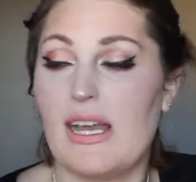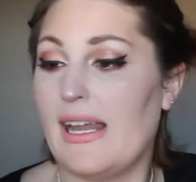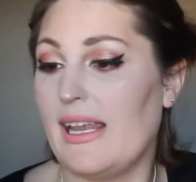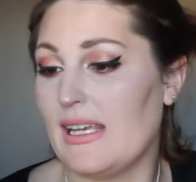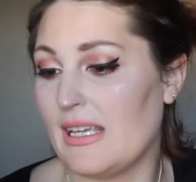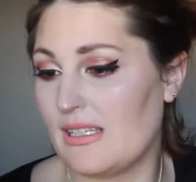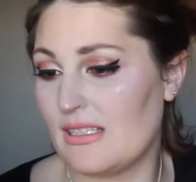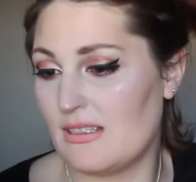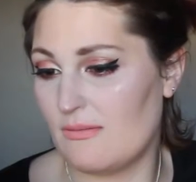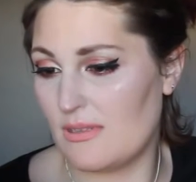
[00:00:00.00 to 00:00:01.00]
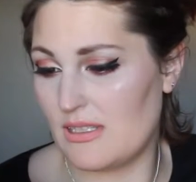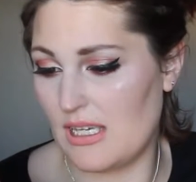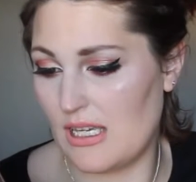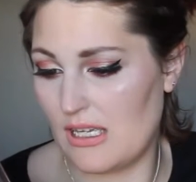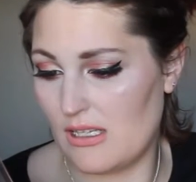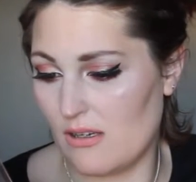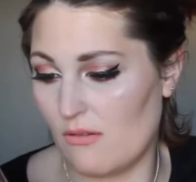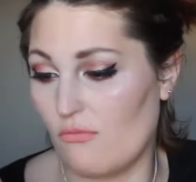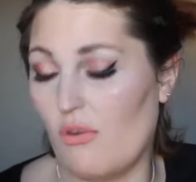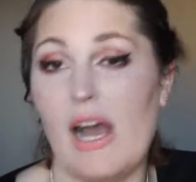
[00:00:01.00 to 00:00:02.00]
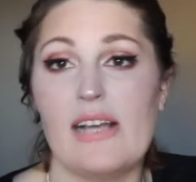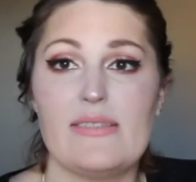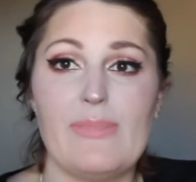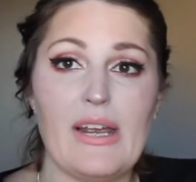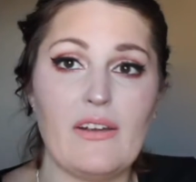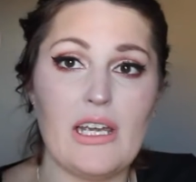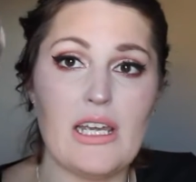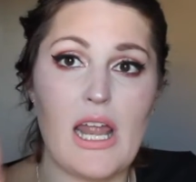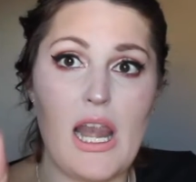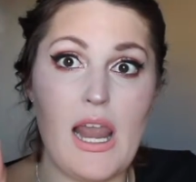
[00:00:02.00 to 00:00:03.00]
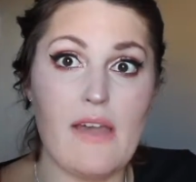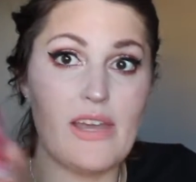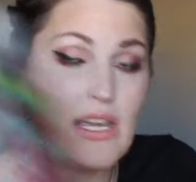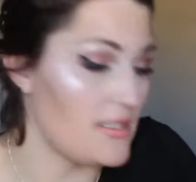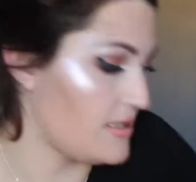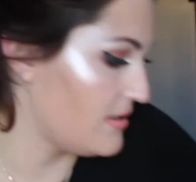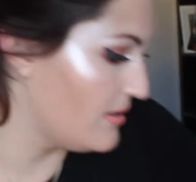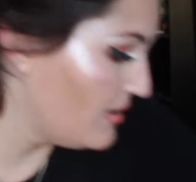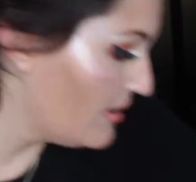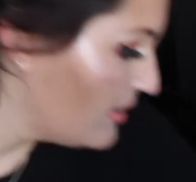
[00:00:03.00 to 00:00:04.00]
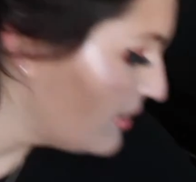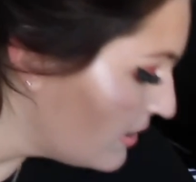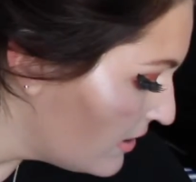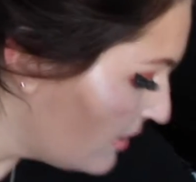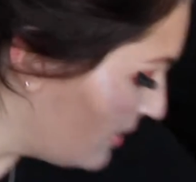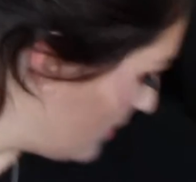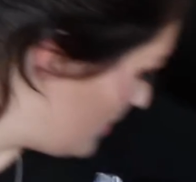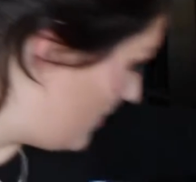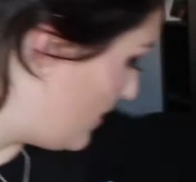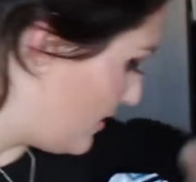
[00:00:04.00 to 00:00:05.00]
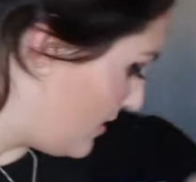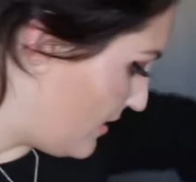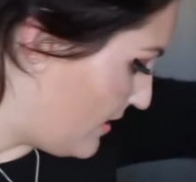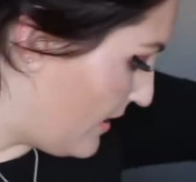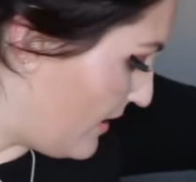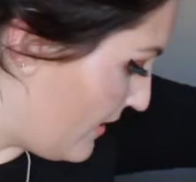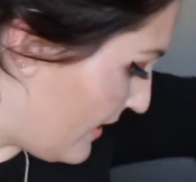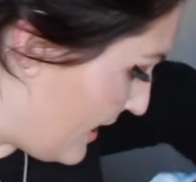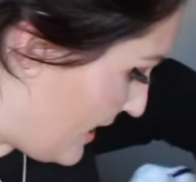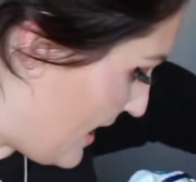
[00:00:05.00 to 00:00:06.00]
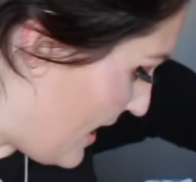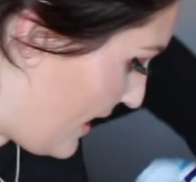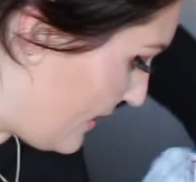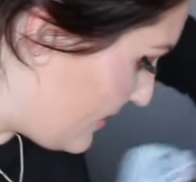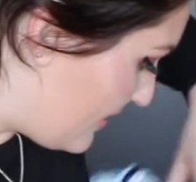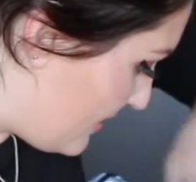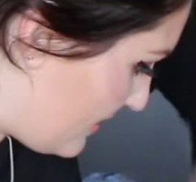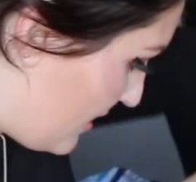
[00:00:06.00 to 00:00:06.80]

I like it. This was in raspberry. Love it. All right, next.